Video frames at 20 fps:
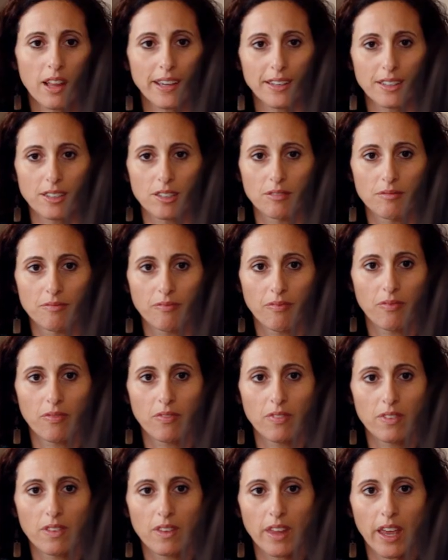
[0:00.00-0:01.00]
light
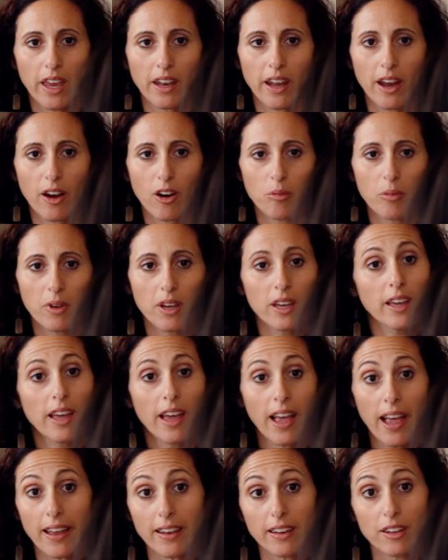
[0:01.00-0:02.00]
in Arabic
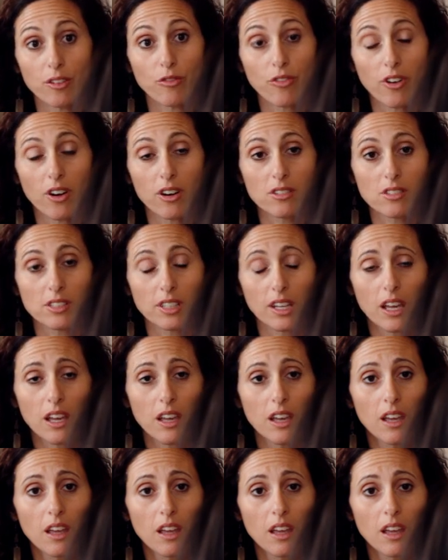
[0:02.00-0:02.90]
and in Farsi.